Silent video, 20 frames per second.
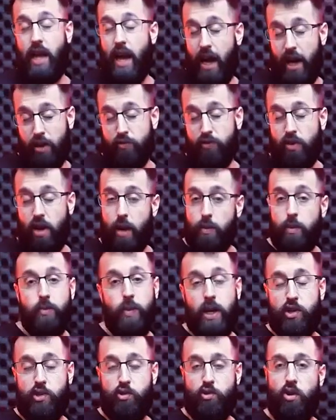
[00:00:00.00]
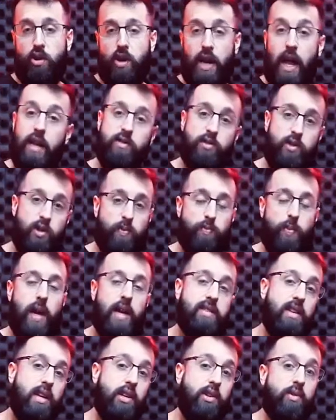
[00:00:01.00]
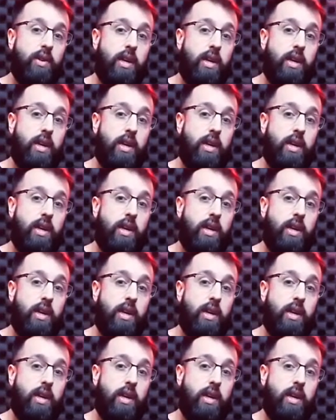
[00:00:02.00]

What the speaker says: ahead of time and make sure it has the specs that you